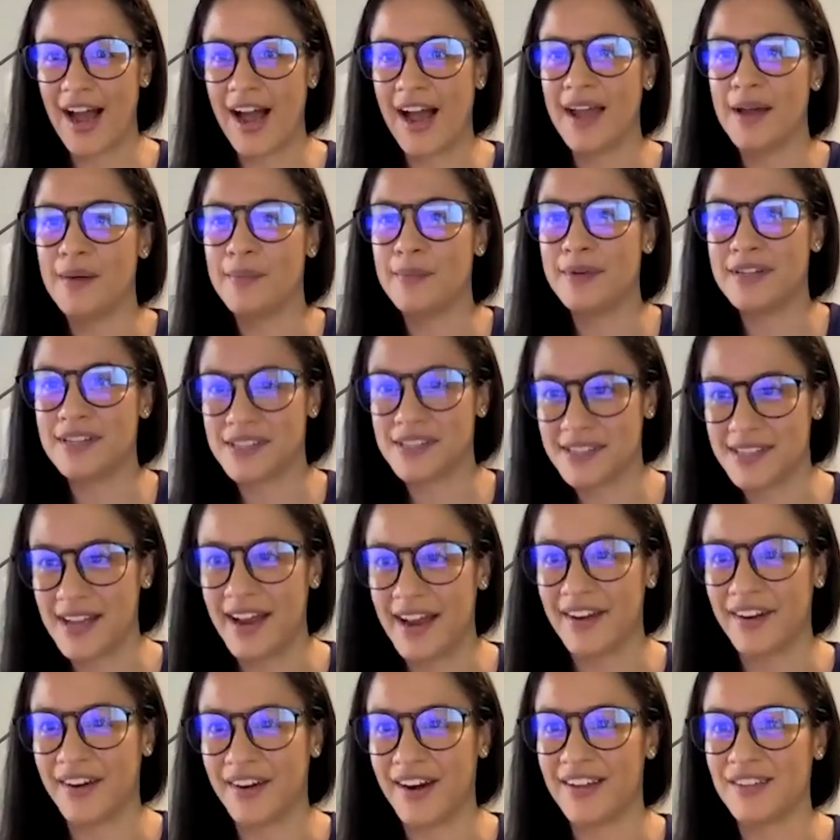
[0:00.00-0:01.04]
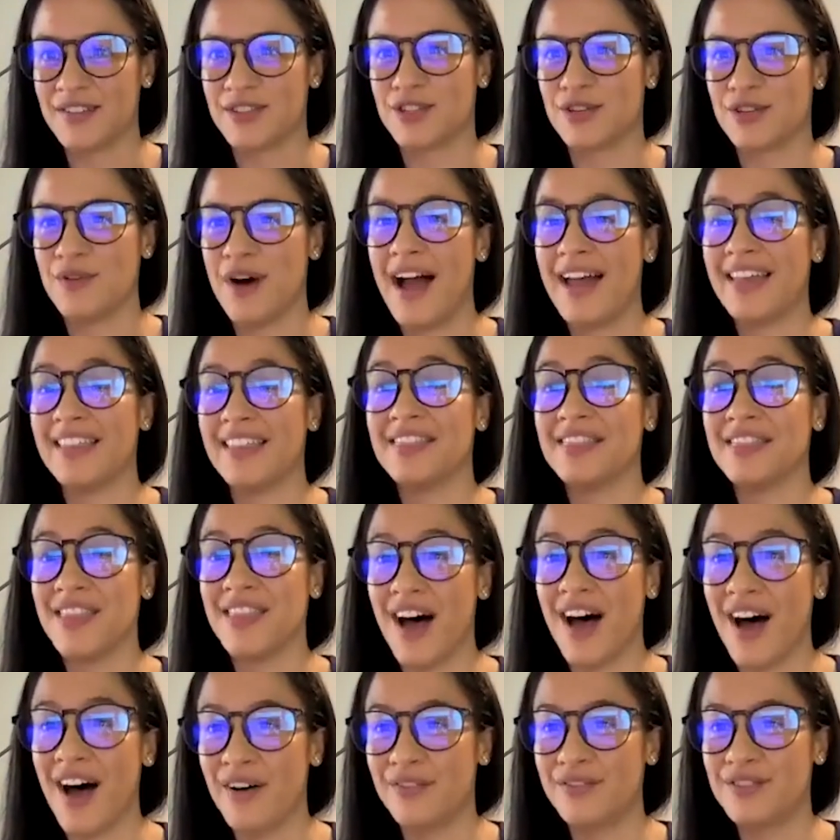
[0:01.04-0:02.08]
am a designer. And so I
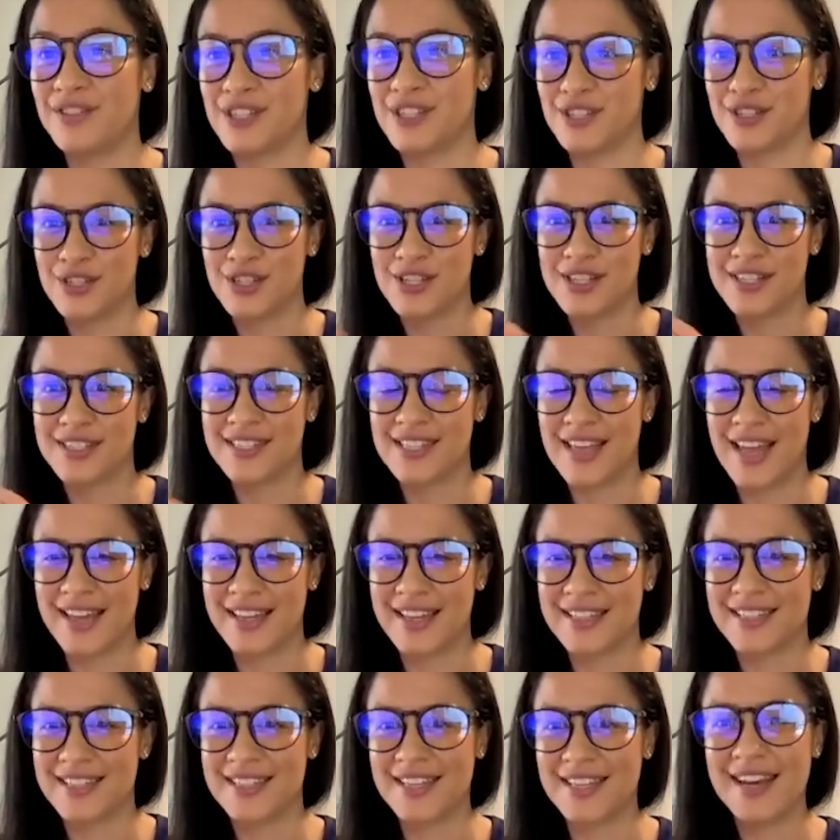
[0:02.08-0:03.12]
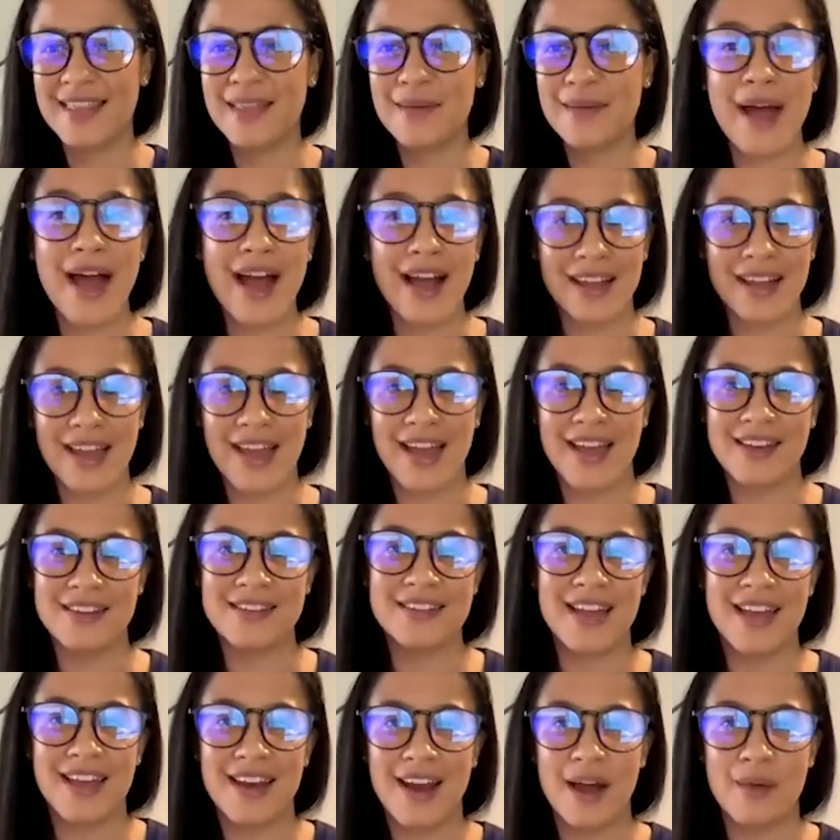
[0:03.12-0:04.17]
love to just like sit in the back
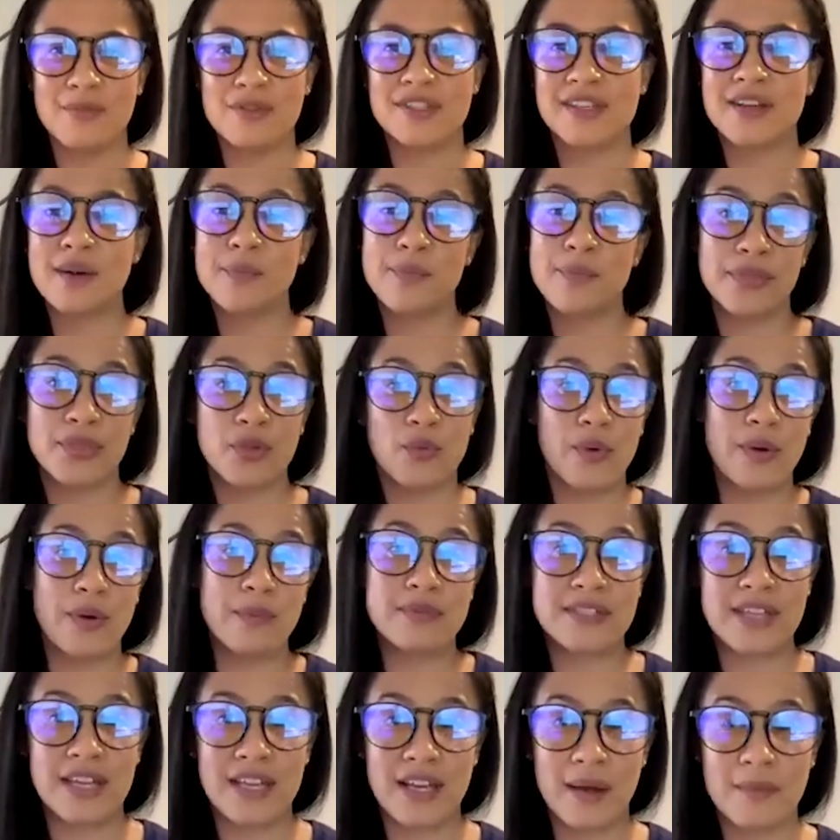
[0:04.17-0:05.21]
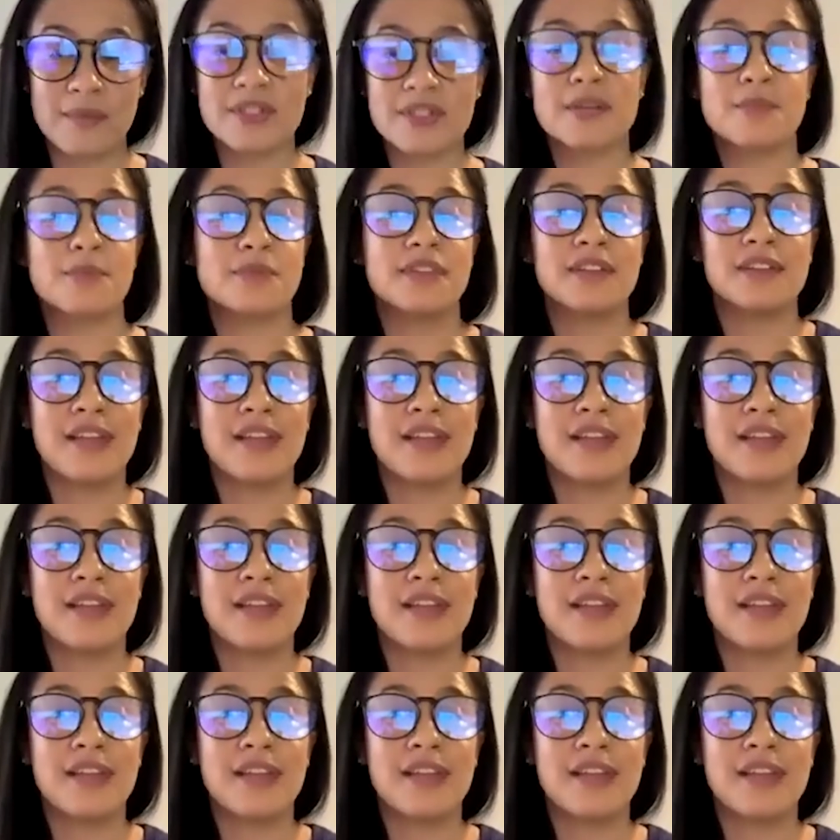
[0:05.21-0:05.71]
end, and I'm just going to put the website, I'm just going to put the